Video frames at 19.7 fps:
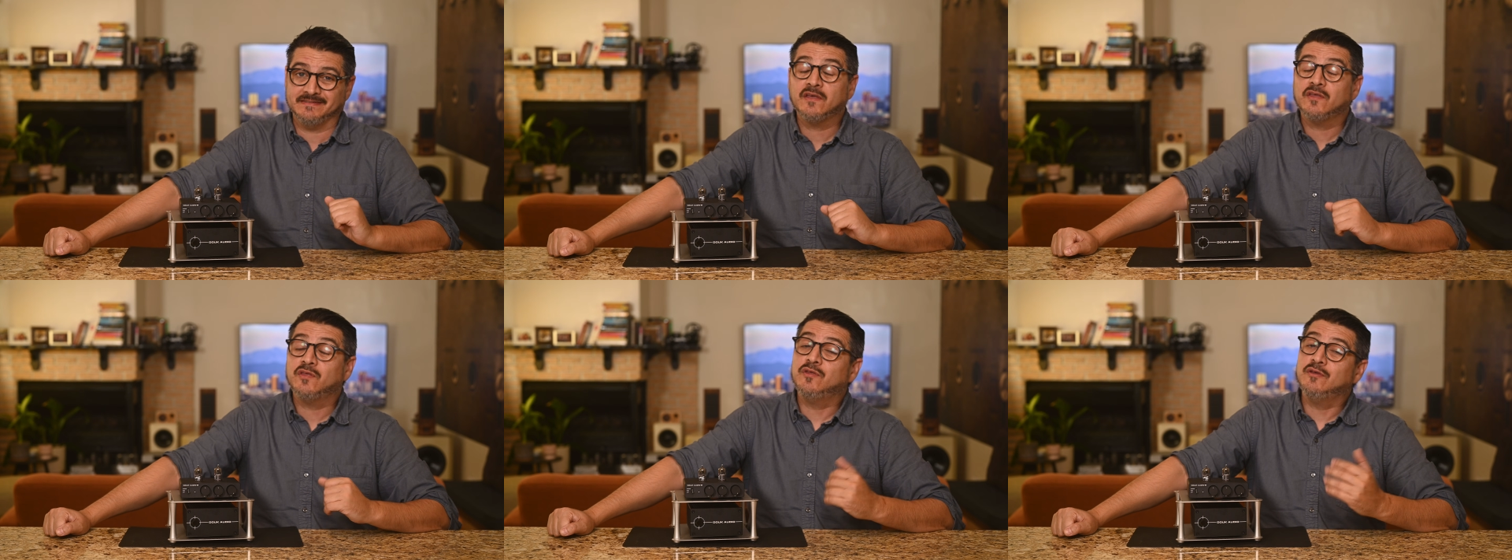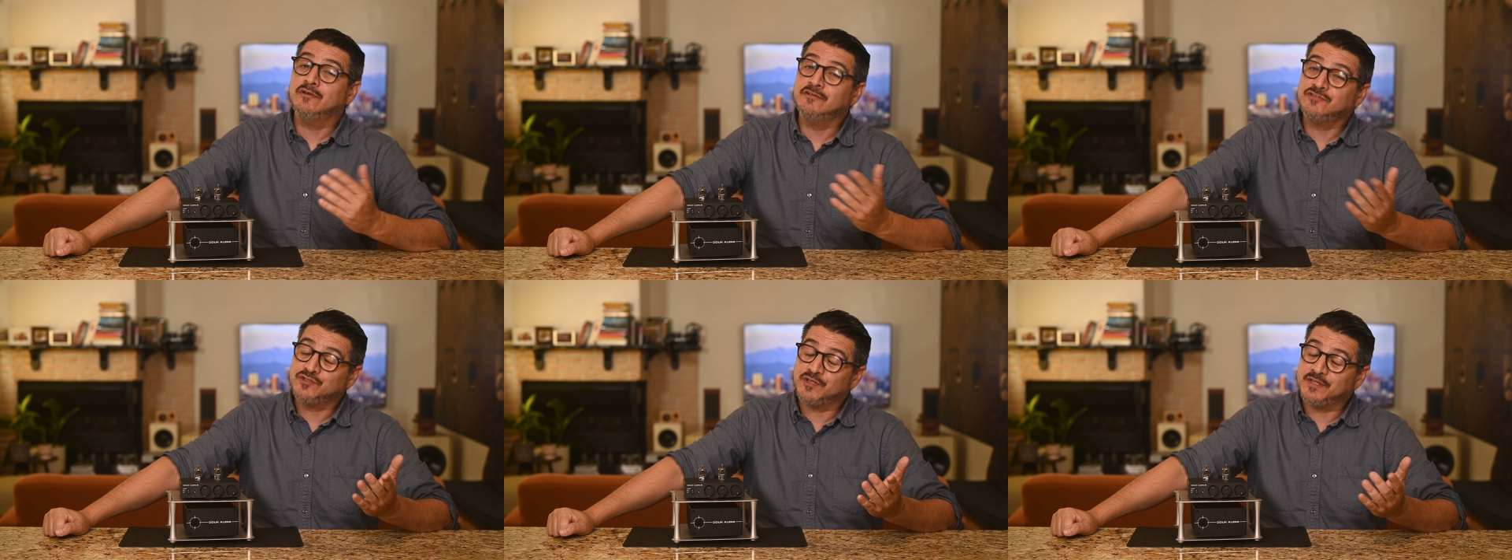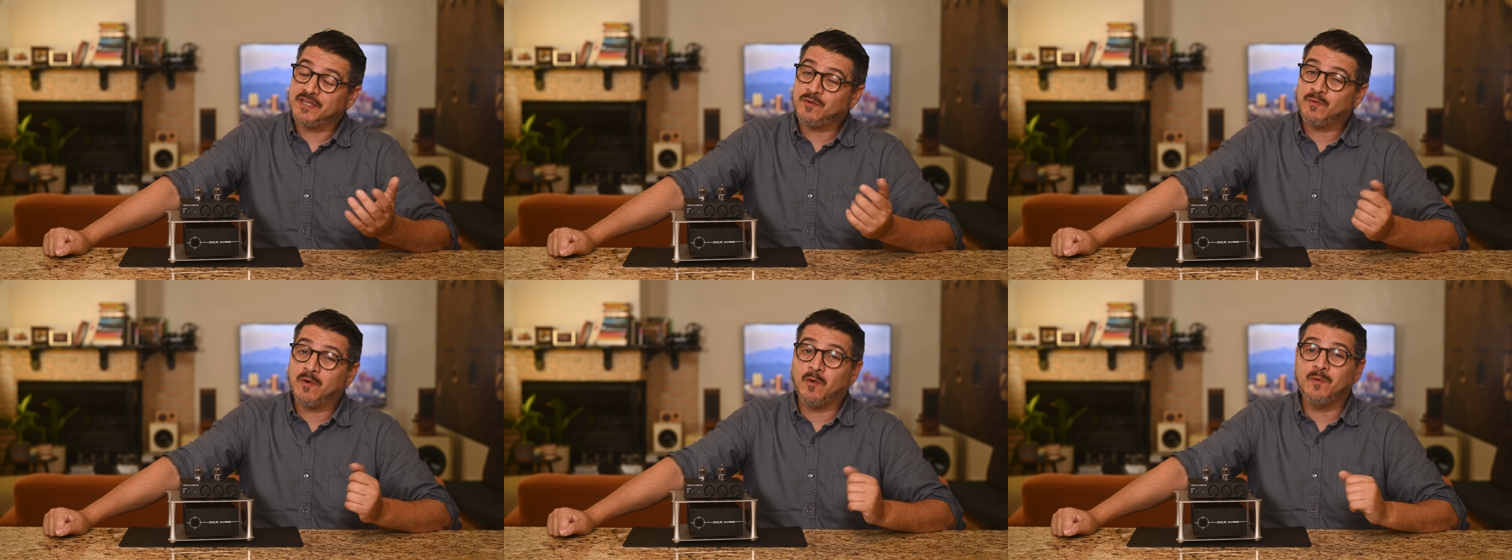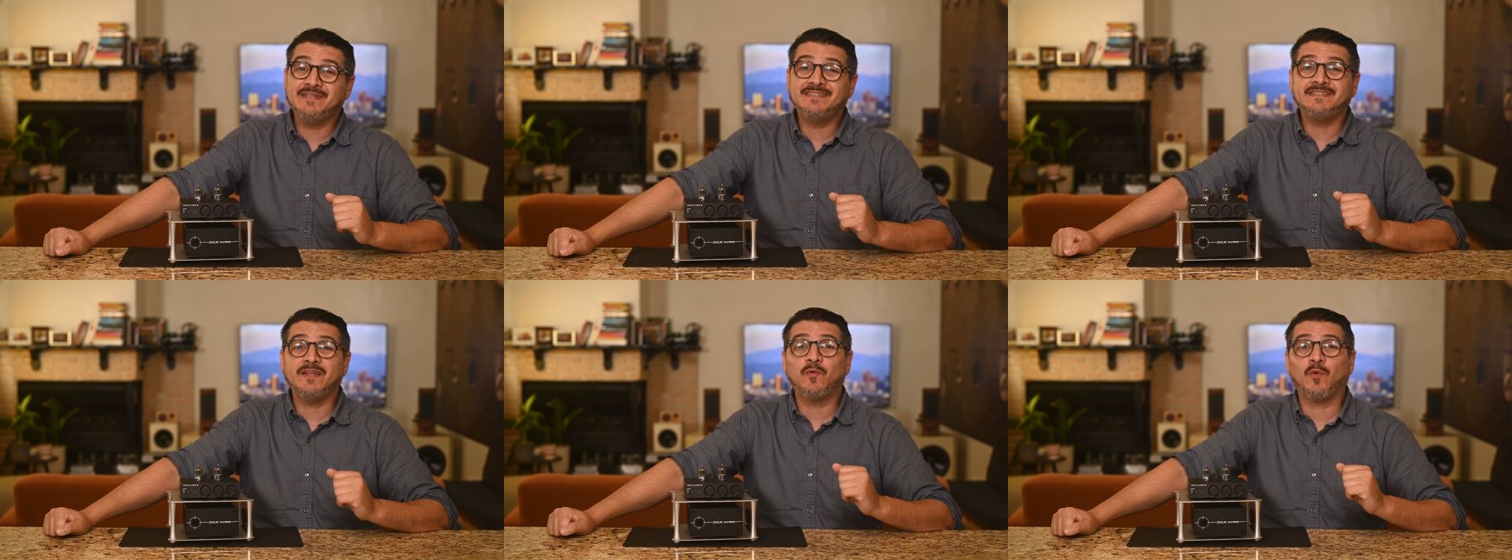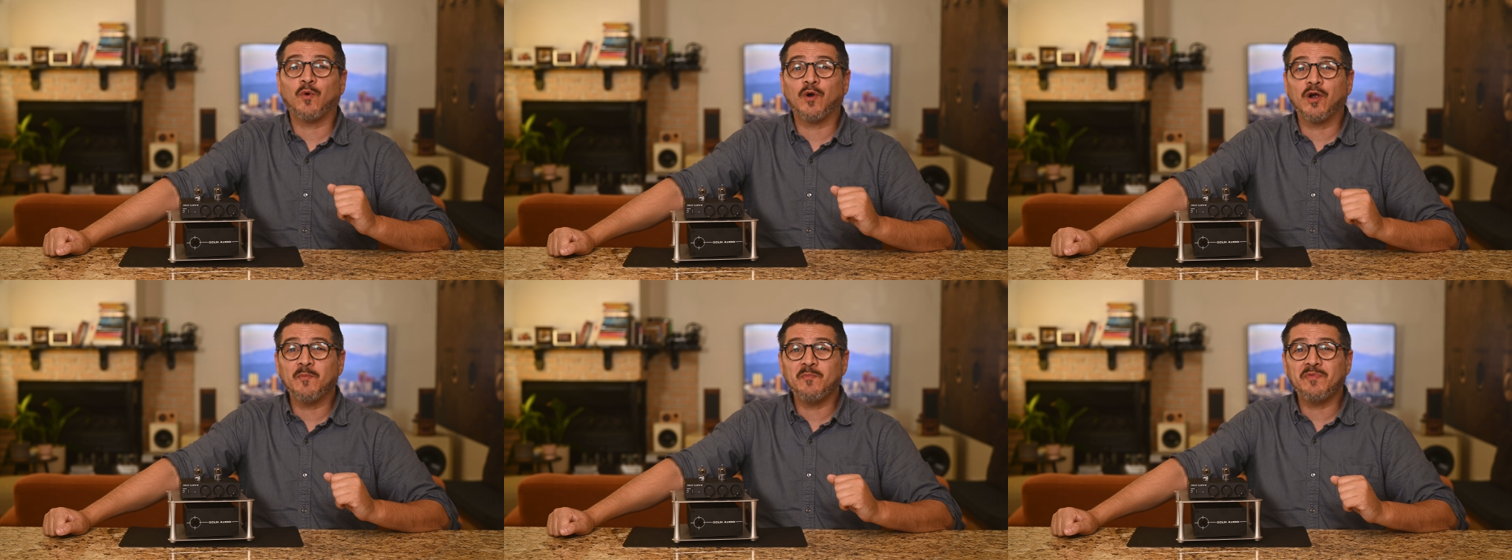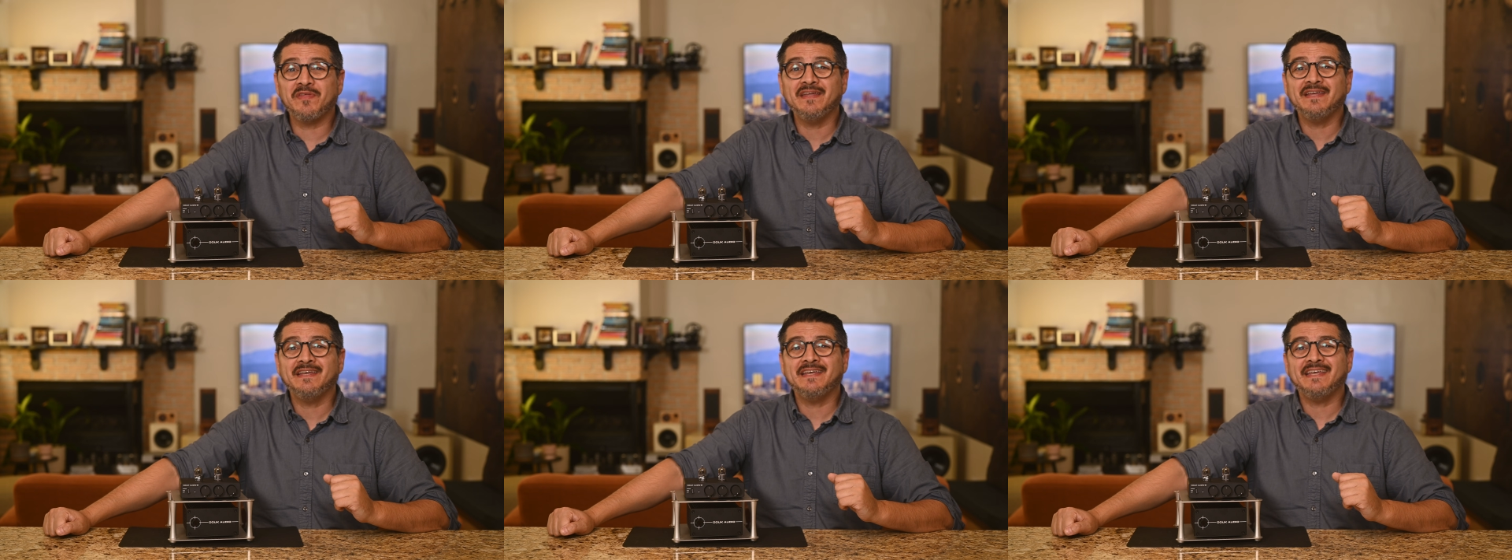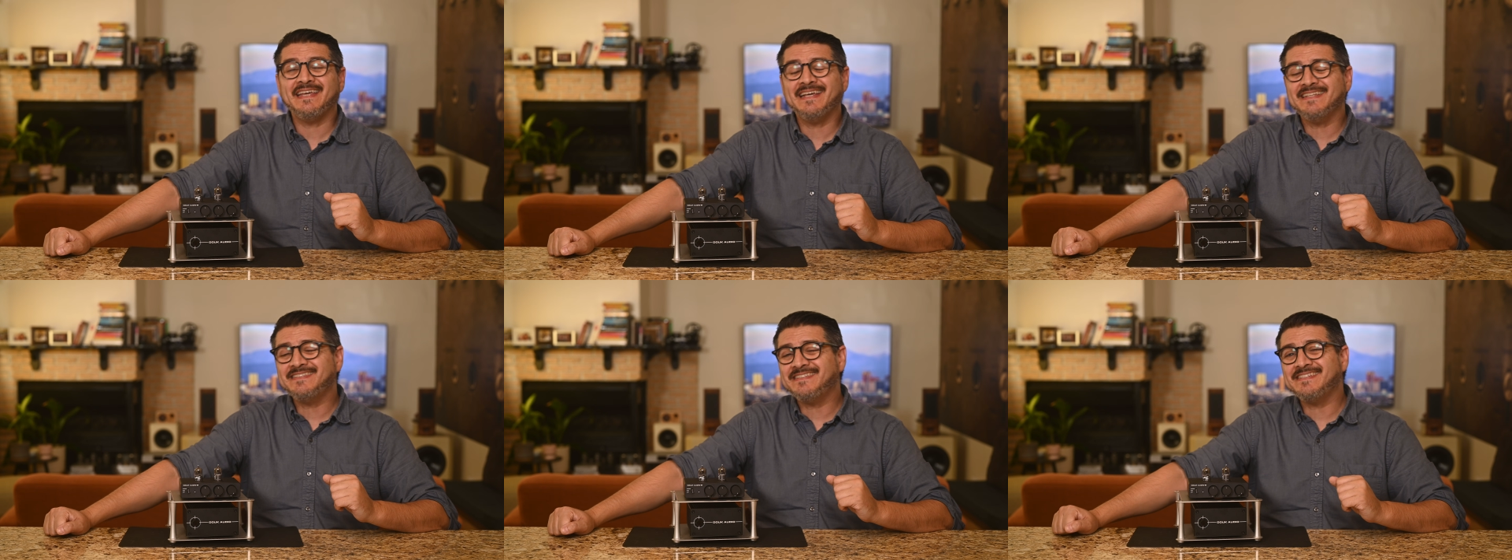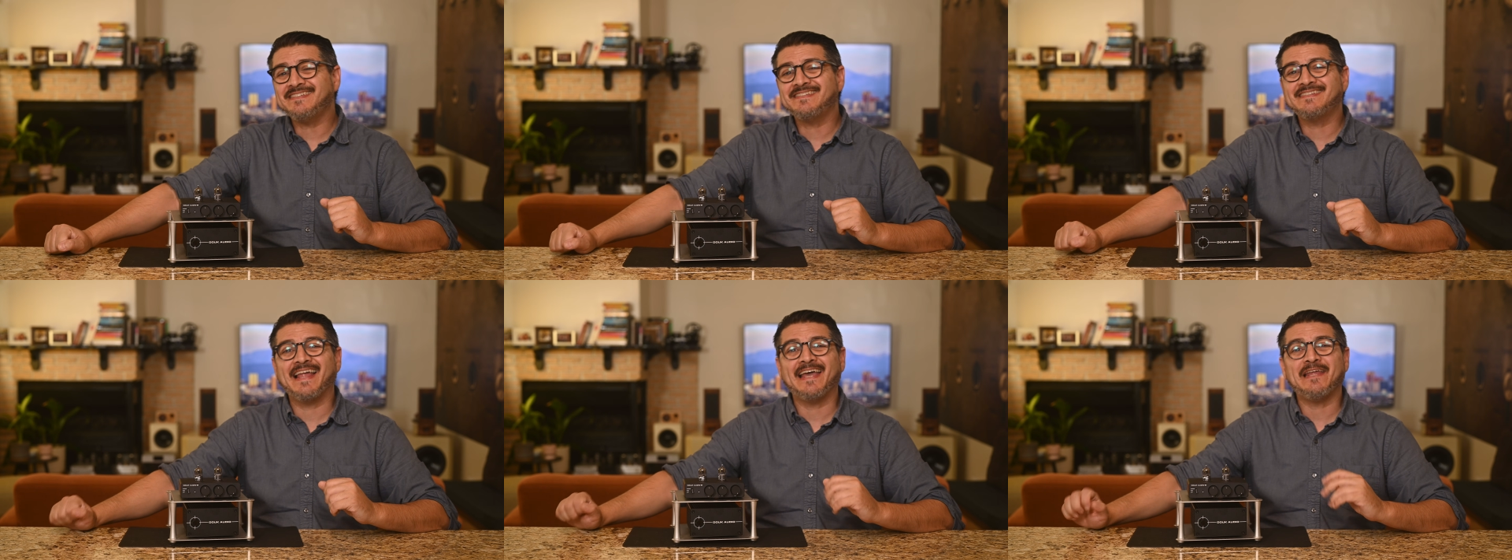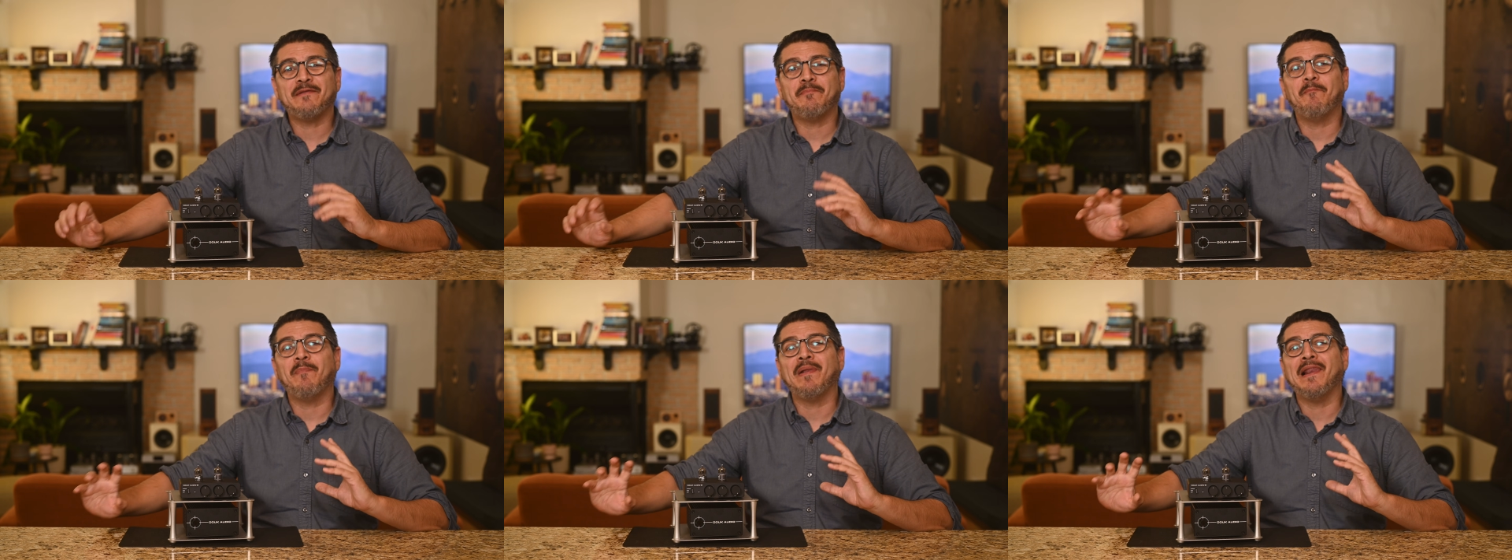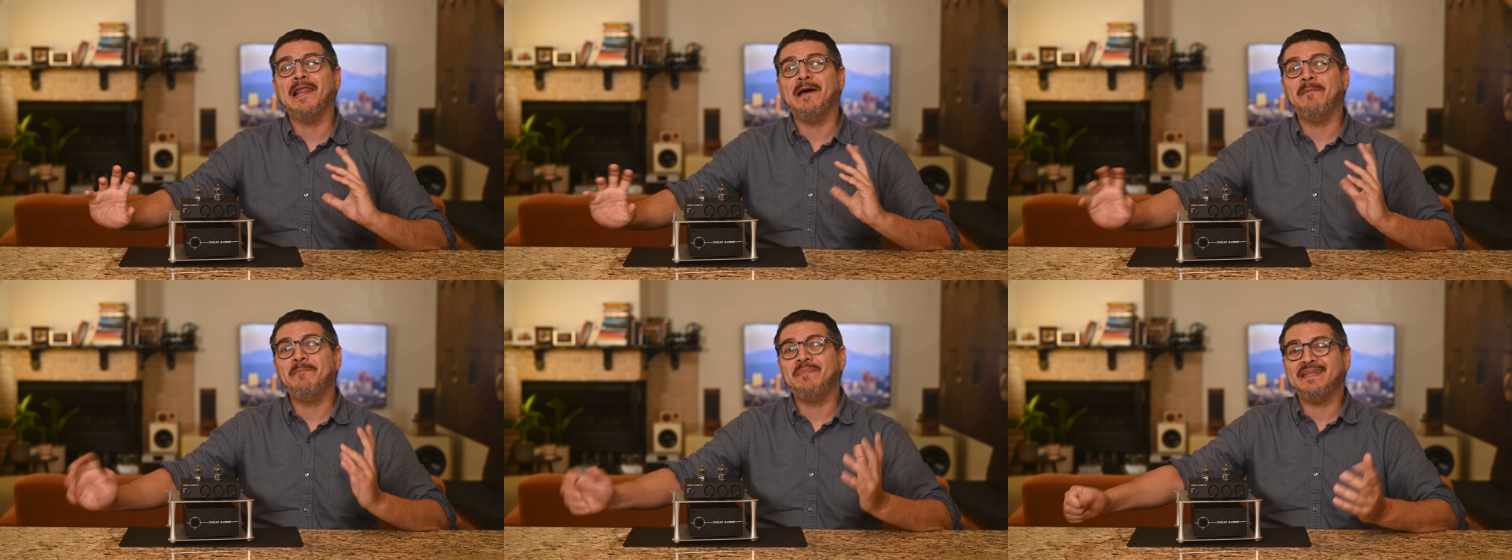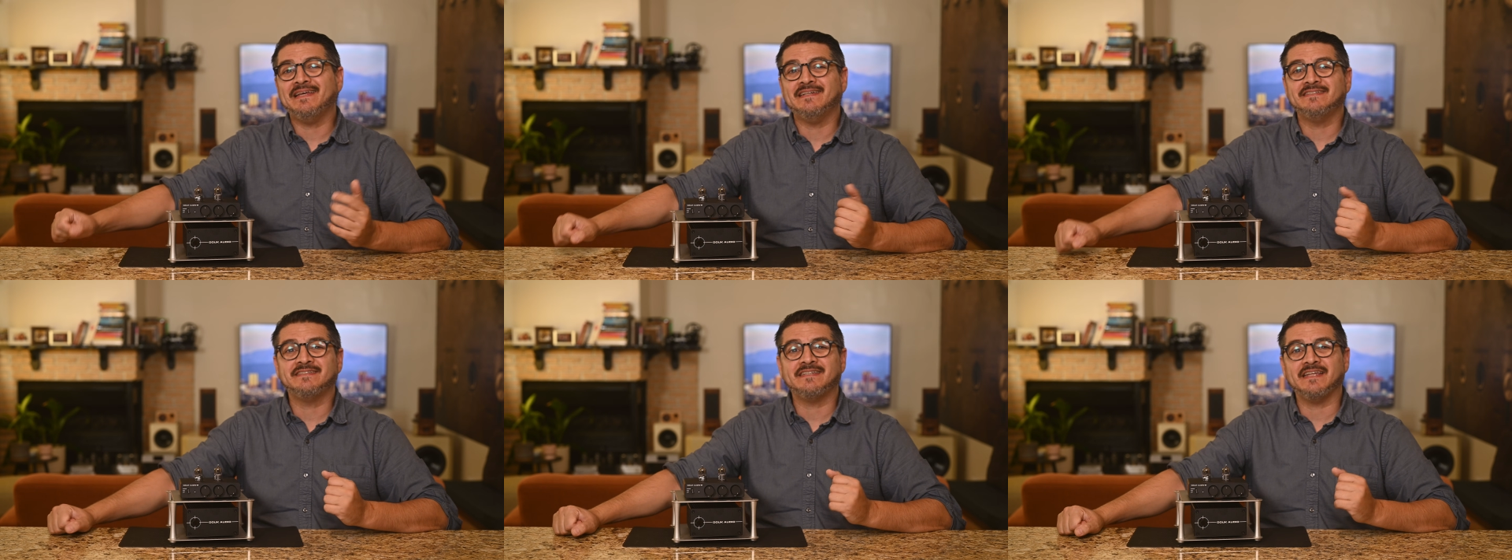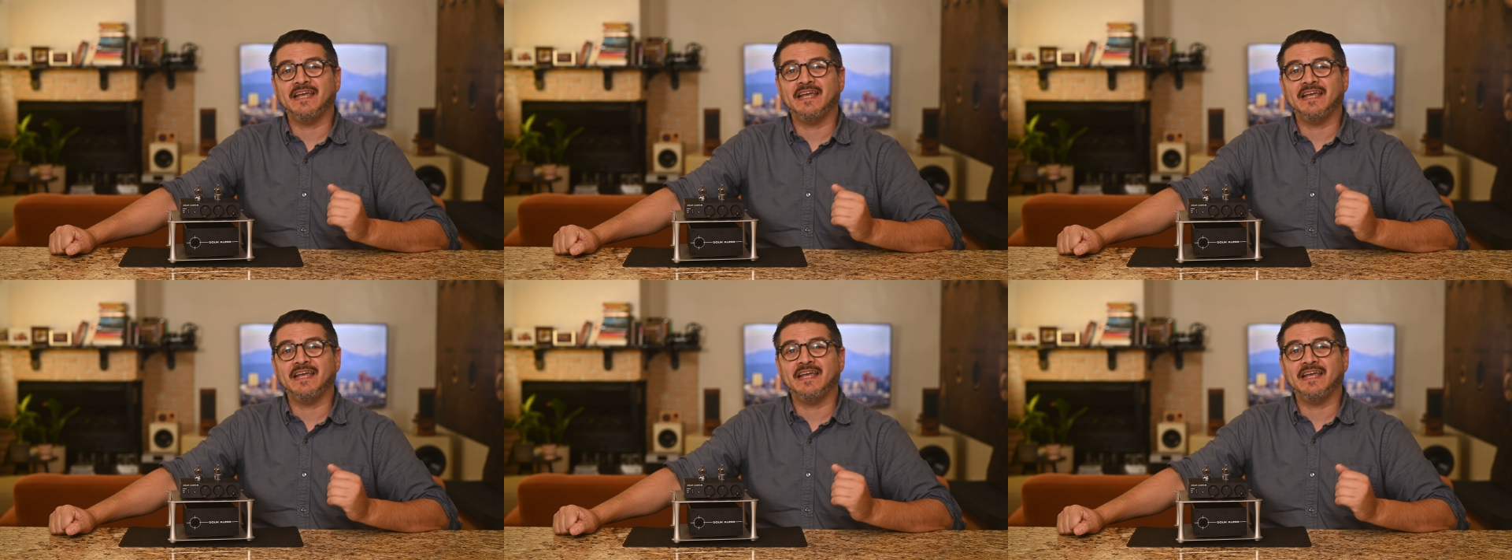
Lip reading: Usually when we say warmth, it's a slight plumpness